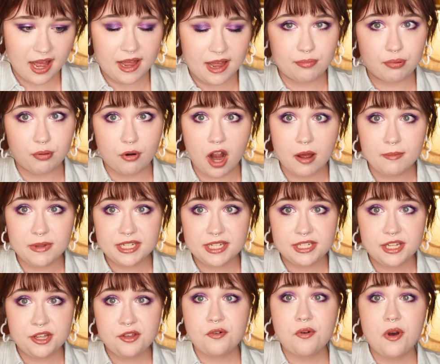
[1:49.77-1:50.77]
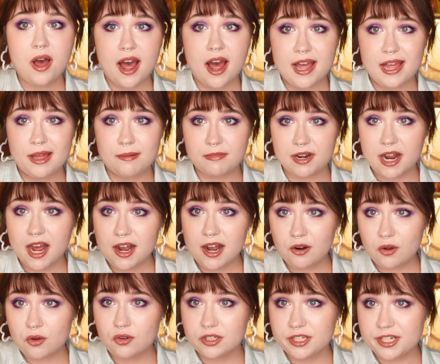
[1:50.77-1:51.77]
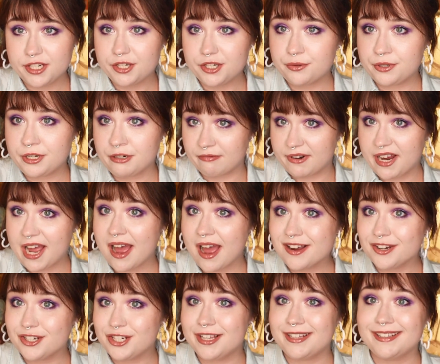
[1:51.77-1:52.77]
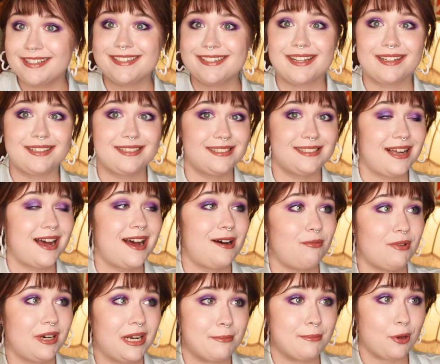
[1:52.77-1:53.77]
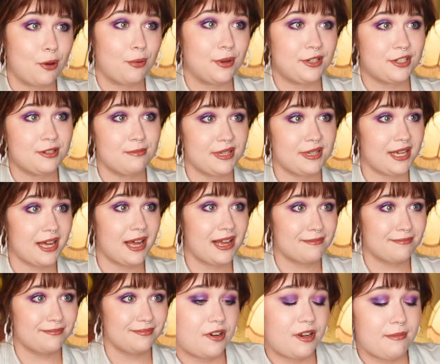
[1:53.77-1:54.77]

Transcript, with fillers: I promise you, I am not only doing reactions, that's not what I'm going to become.